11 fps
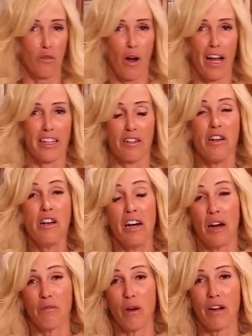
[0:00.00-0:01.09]
of wine. And
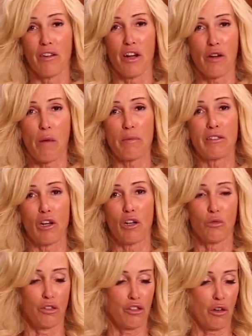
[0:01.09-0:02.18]
on one of our other
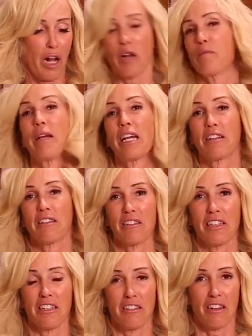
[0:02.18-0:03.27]
episodes, we showed how to make
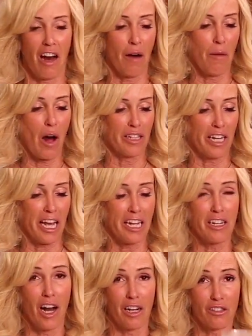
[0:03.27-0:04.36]
the holiday
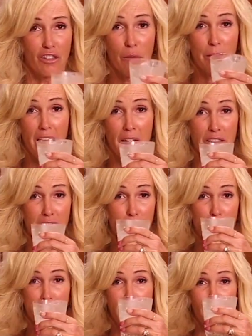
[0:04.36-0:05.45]
eggnog. So I'm going to have a
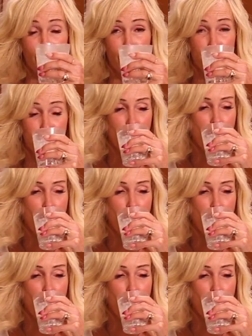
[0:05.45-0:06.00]
sip right now. Cheers.